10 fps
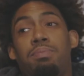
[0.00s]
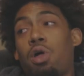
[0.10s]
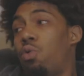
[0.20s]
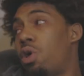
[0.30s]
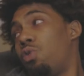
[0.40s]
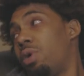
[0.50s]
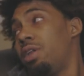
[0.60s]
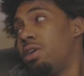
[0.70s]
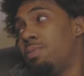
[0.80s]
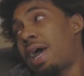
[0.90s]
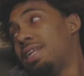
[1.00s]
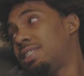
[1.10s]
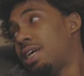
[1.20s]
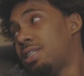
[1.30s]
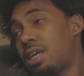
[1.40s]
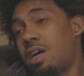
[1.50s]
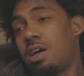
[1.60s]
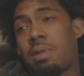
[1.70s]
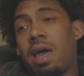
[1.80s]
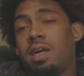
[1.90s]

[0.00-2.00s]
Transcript: blow up with them at the same time,